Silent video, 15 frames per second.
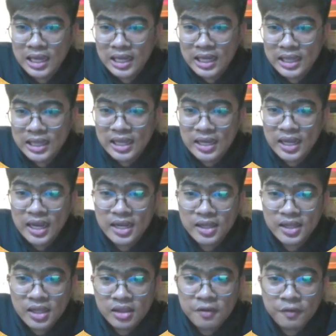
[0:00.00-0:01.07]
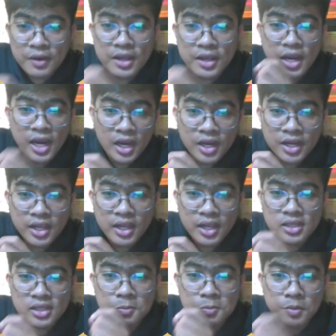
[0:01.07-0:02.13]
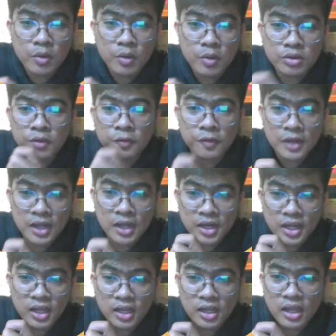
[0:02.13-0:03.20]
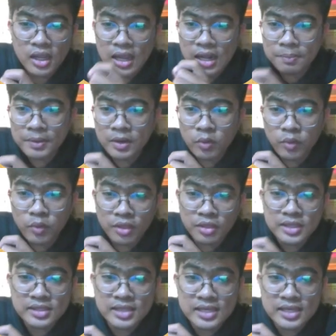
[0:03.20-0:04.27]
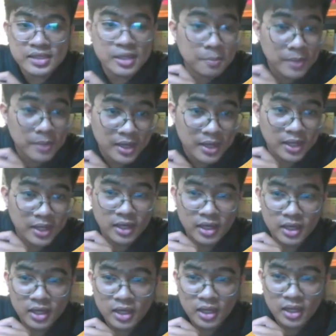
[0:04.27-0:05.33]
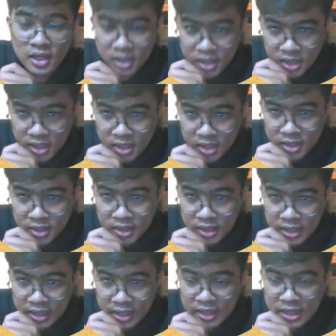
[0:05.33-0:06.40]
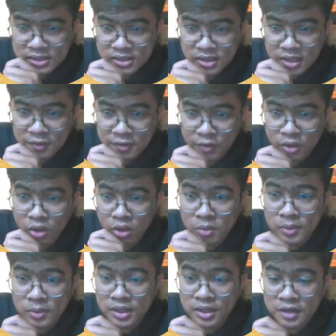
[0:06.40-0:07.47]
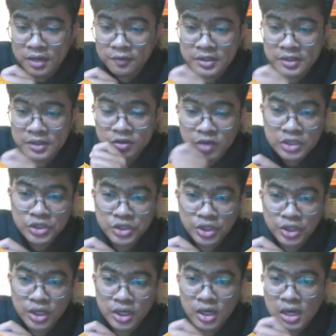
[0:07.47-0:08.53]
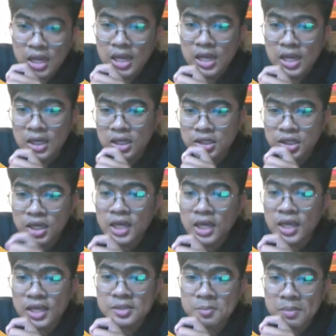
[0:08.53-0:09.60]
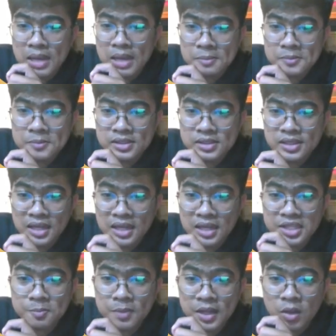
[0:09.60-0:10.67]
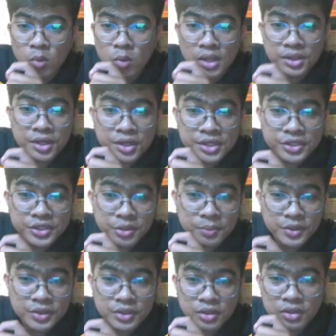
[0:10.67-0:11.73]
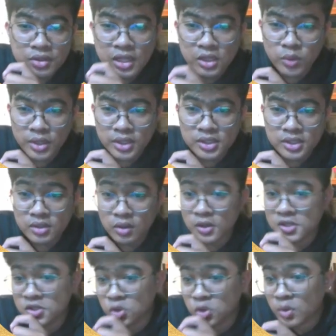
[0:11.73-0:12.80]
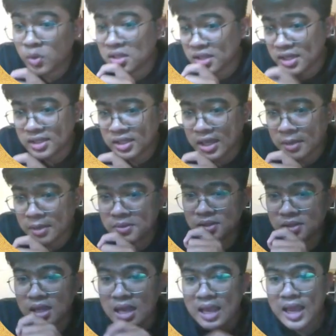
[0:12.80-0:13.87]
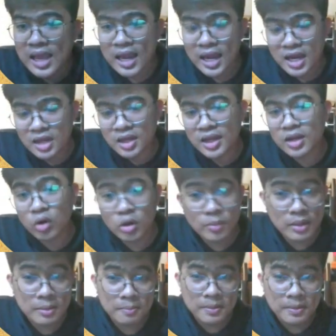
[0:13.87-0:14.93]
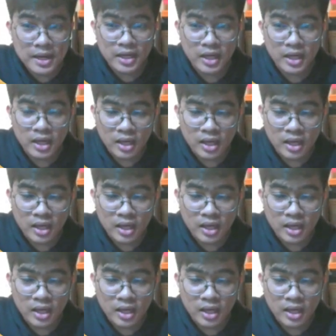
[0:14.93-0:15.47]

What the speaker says: It can identify areas prone to flooding, helping with disaster planning. And lastly, for urban infrastructure, GIS maps can display water distribution networks or sewer systems, aiding urban planning.